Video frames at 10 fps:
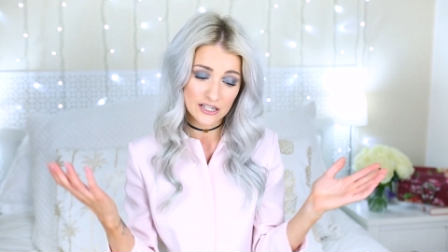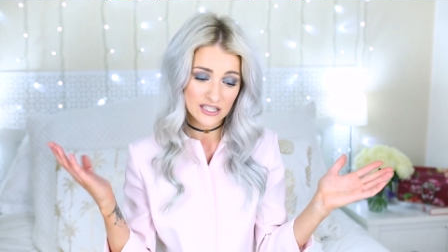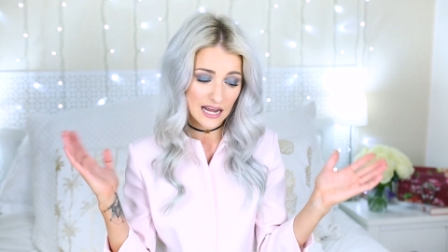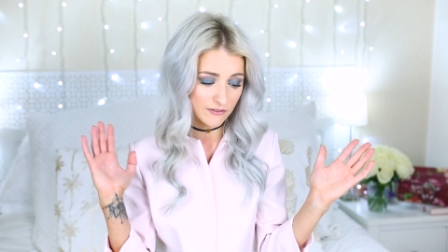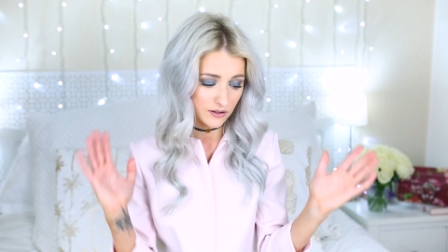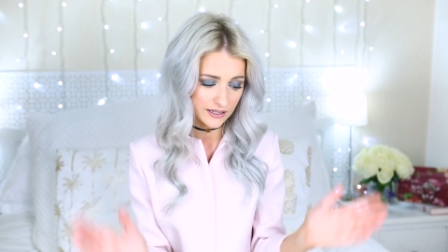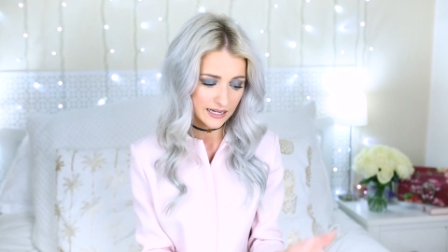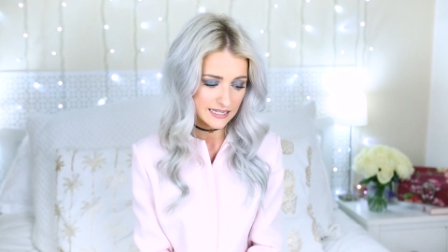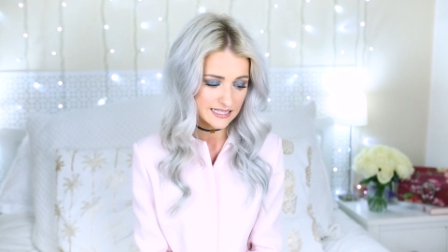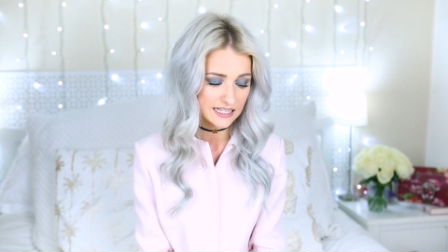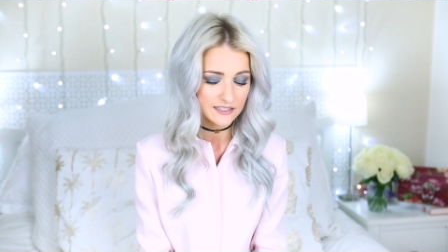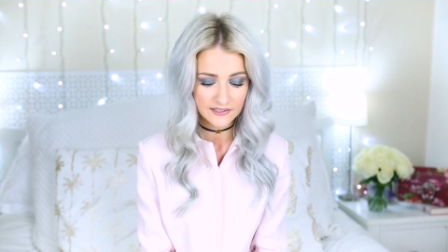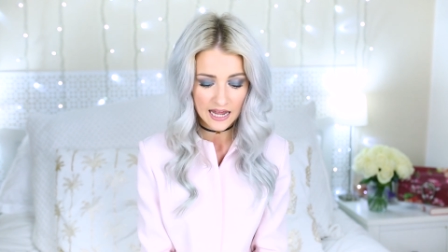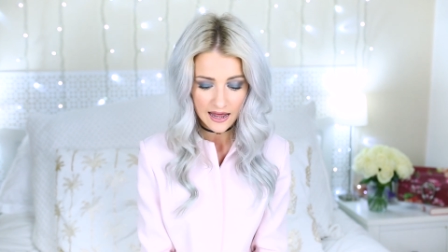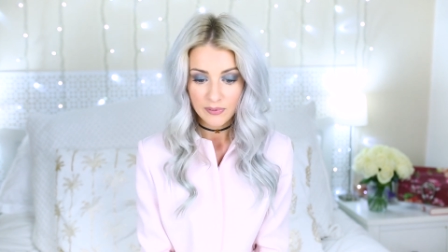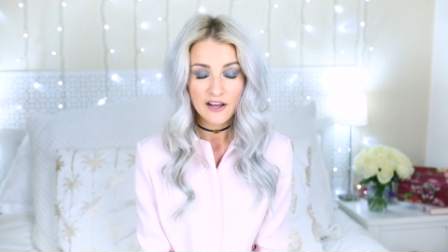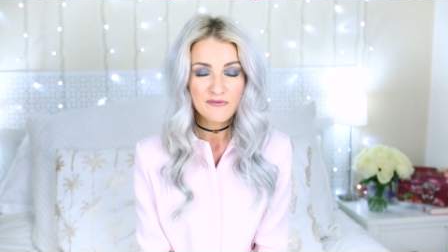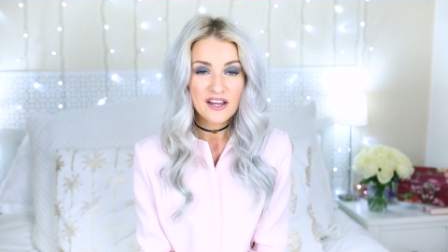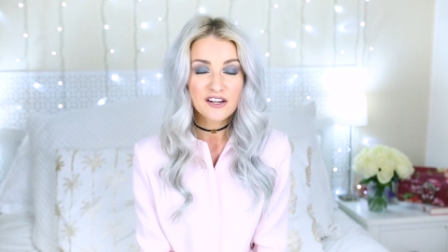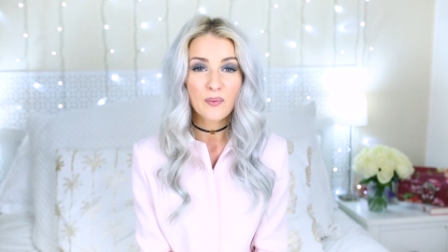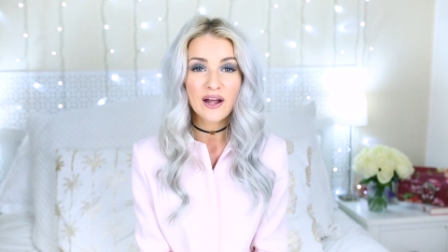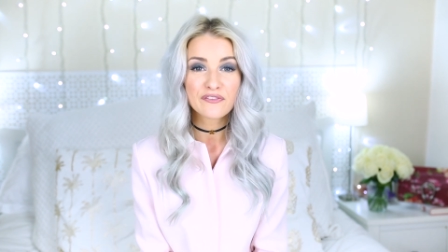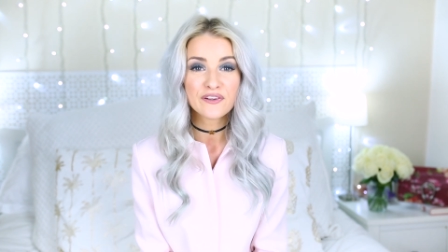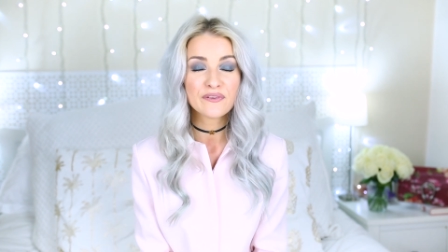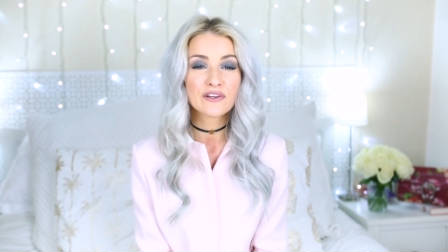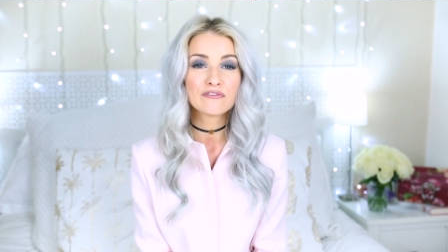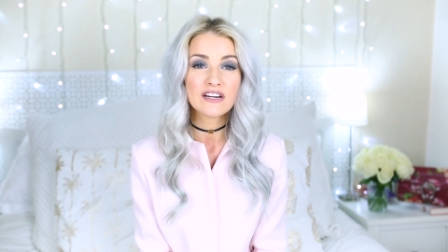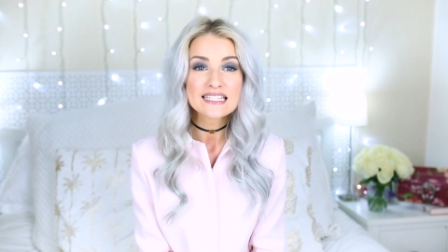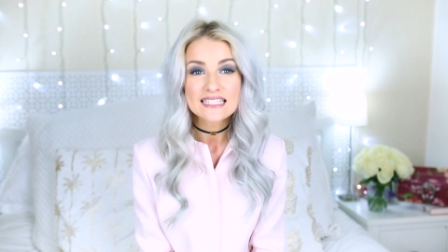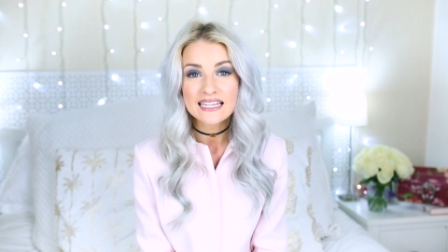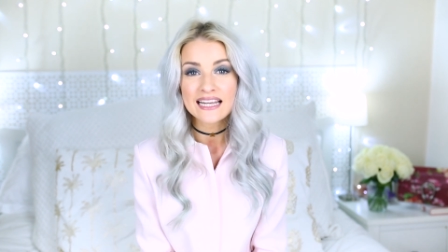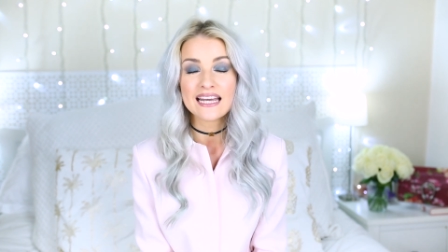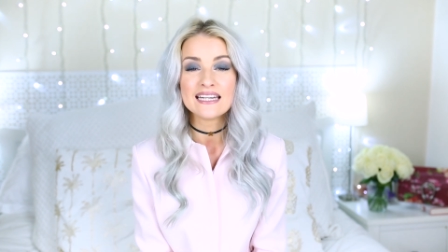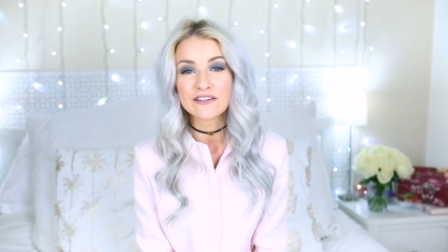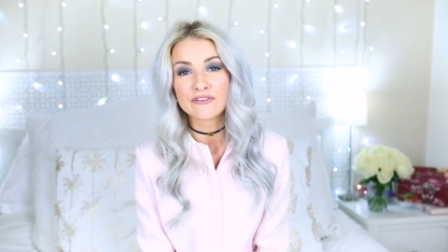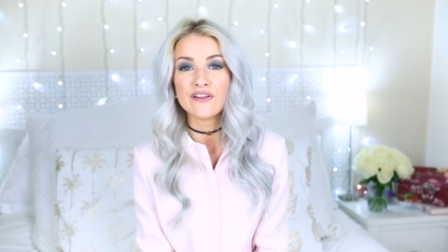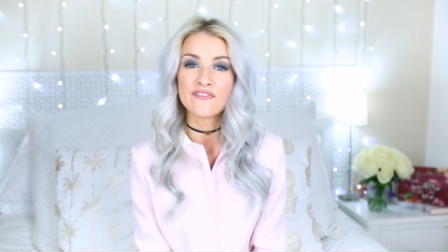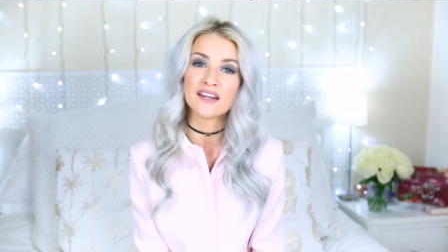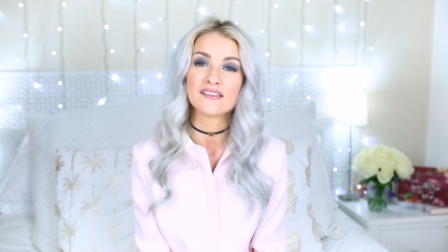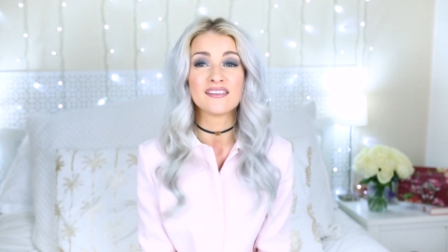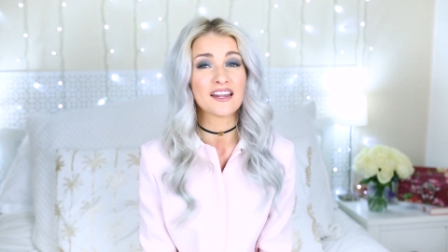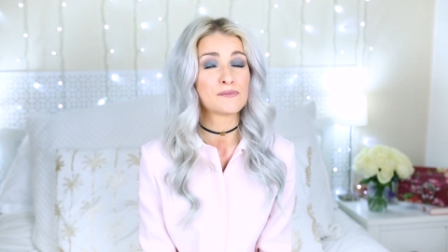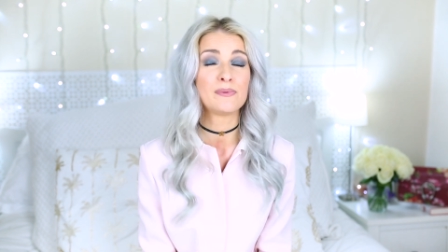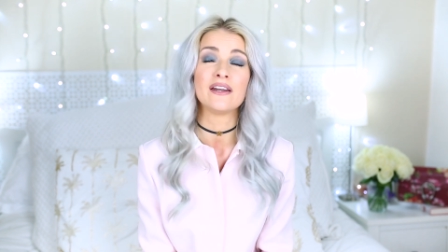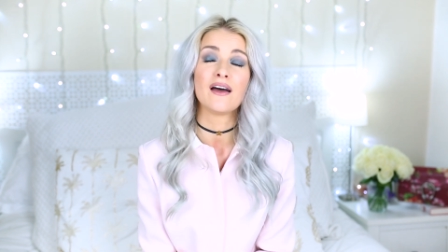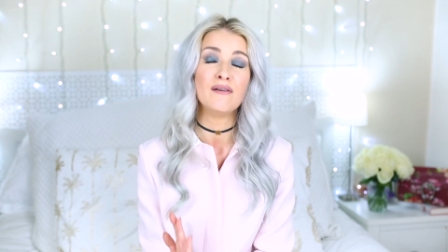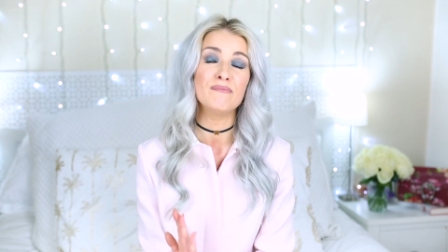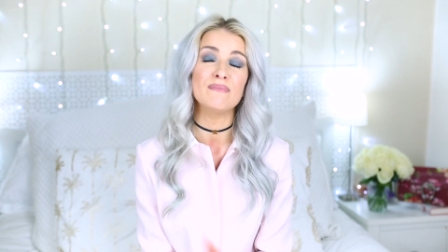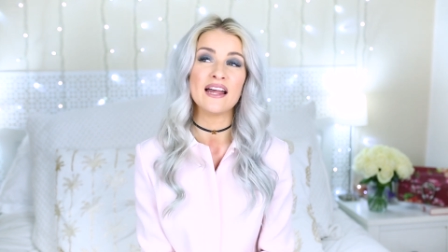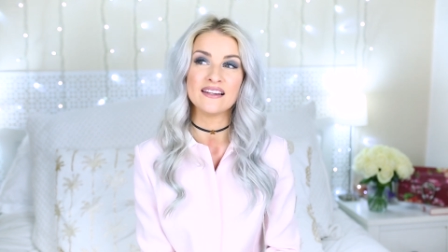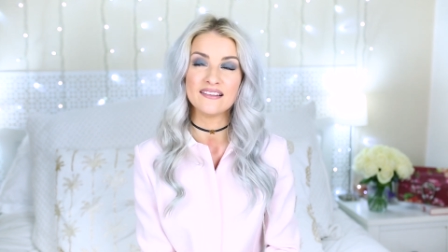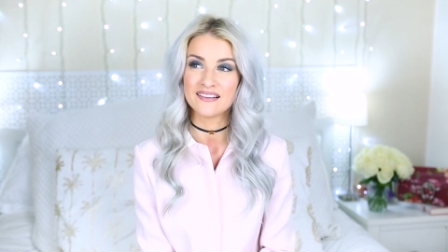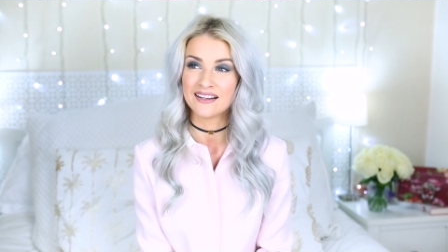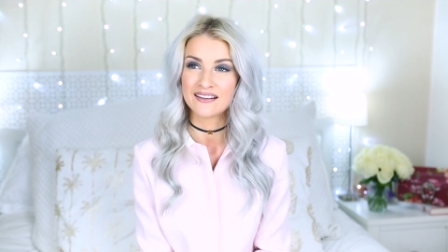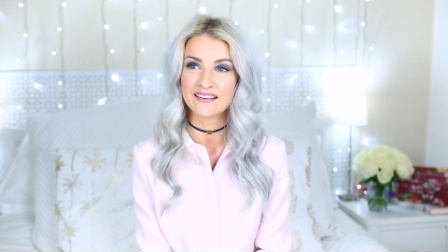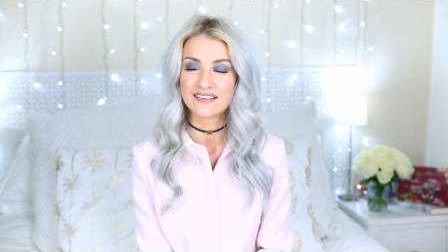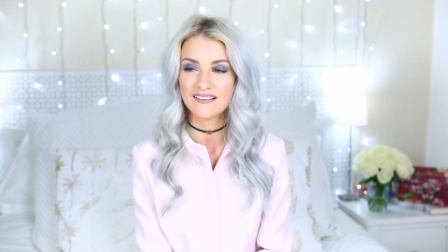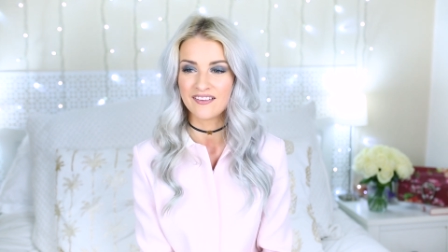potentially have a look at getting tickets for that. But I've met quite a few of you recently at different events, and that's been amazing.